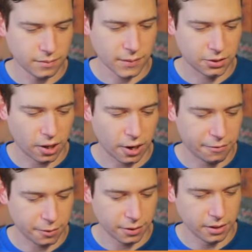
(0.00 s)
Sorry
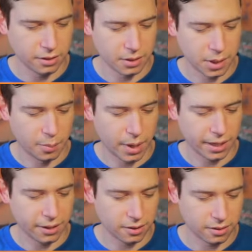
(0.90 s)
for the
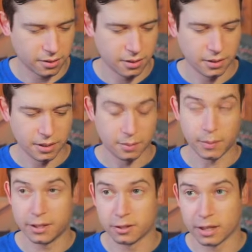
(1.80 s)
minor
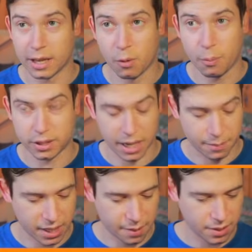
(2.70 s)
delay. We'll put
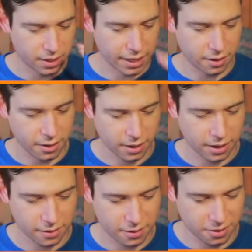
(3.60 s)
timestamps in later in
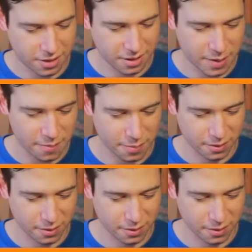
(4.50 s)
case, so that people